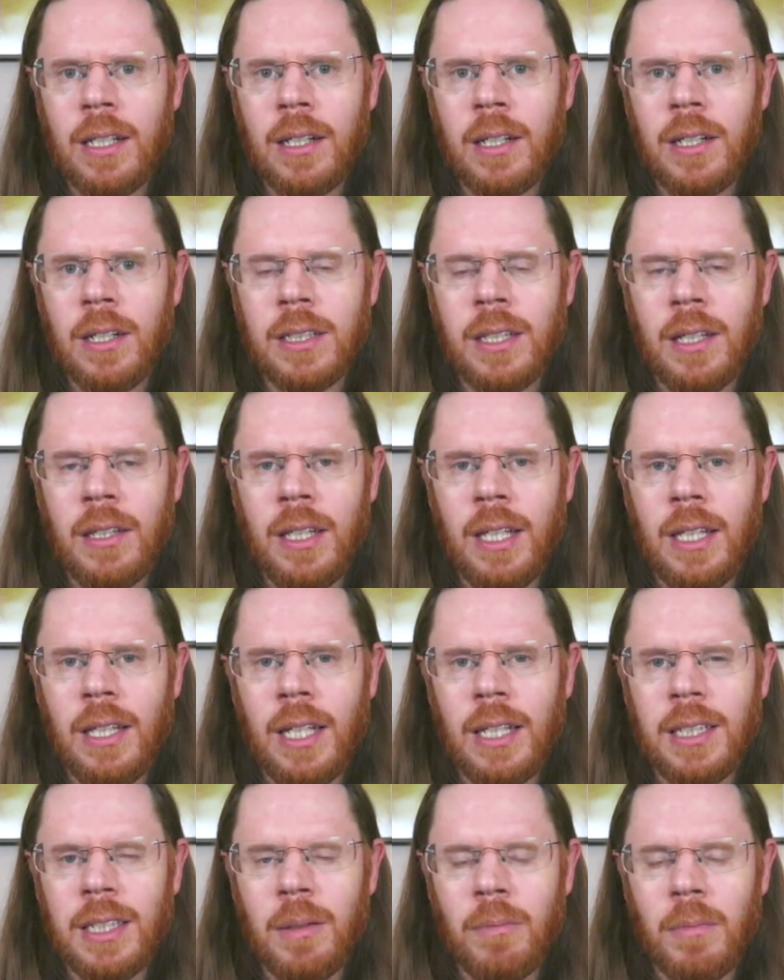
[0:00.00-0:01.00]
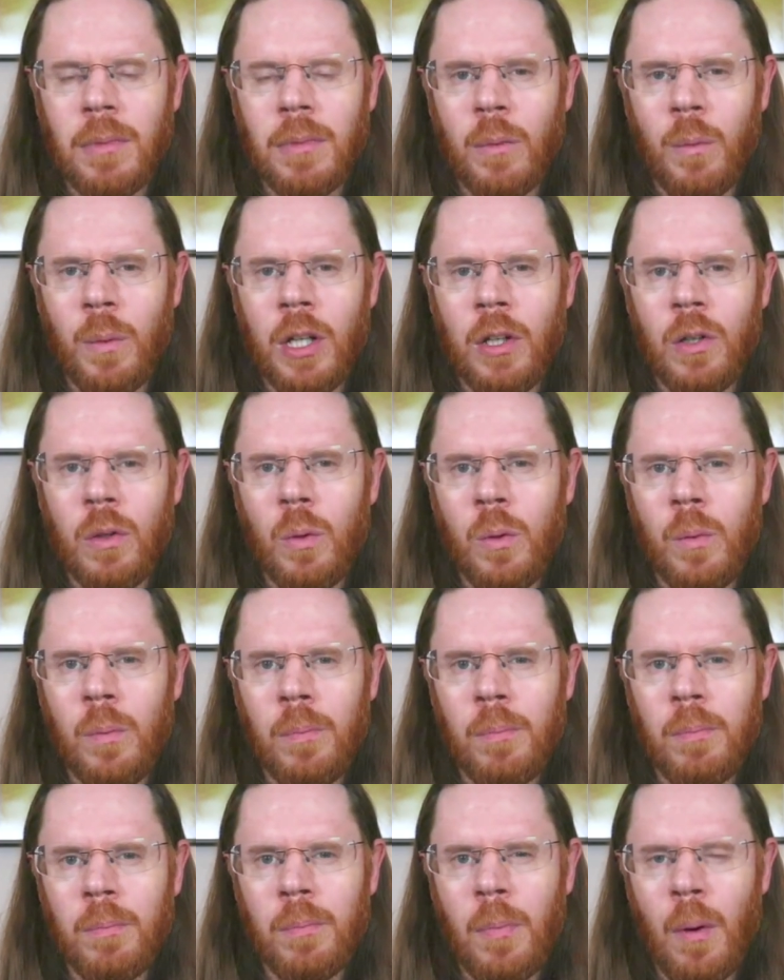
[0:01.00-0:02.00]
because I think that's something we could all
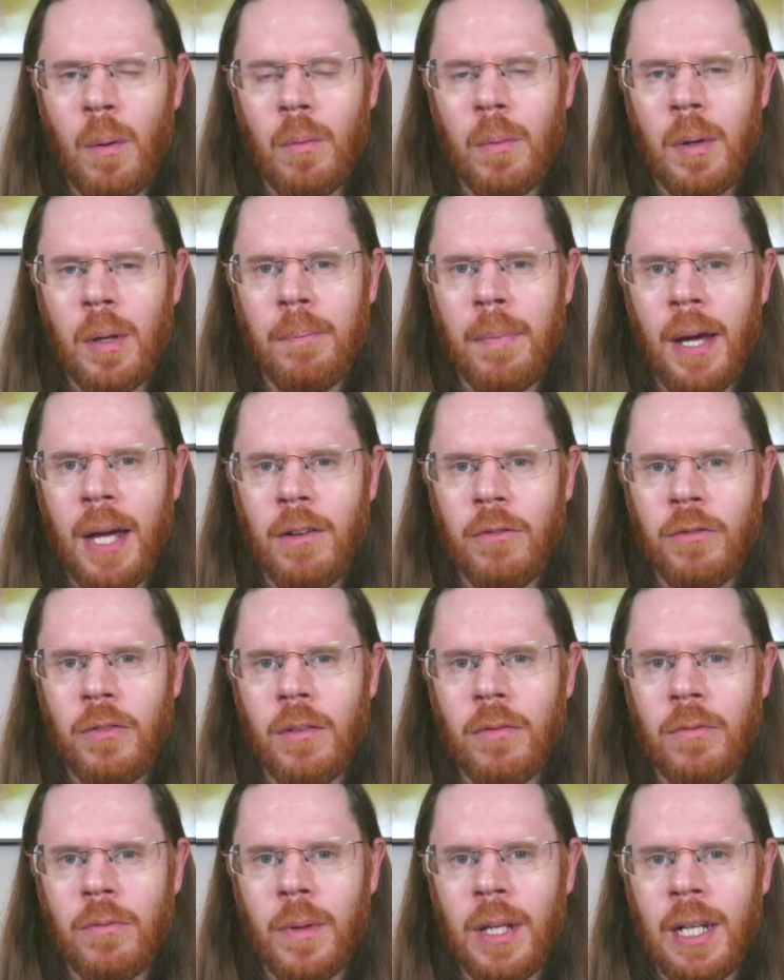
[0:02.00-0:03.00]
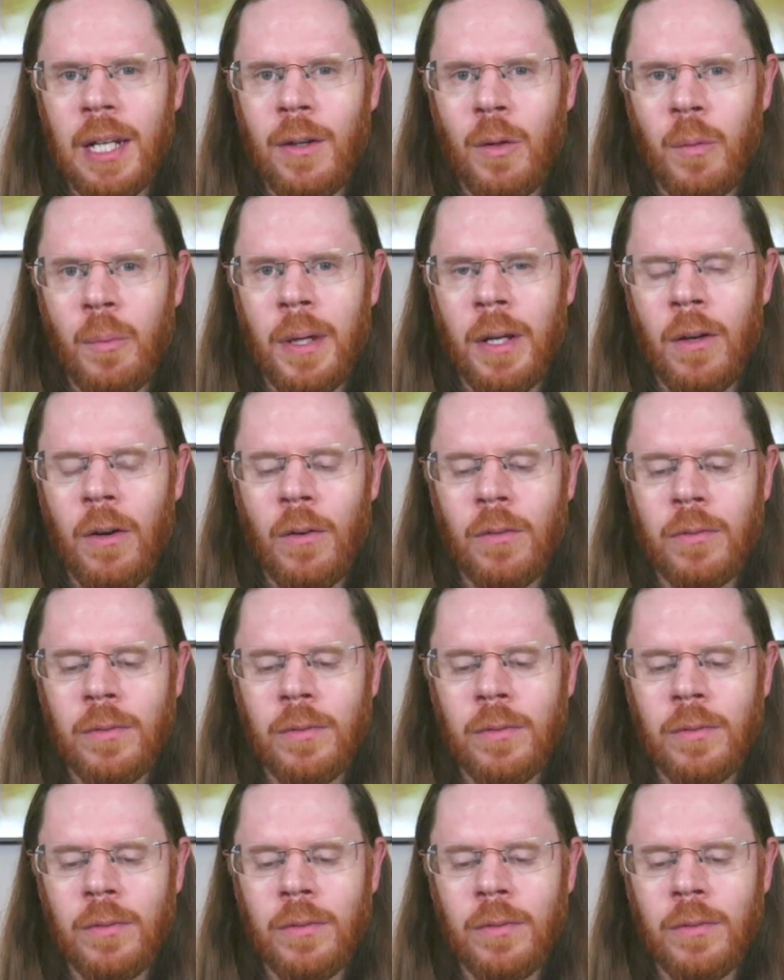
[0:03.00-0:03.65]
probably benefit from a little bit of.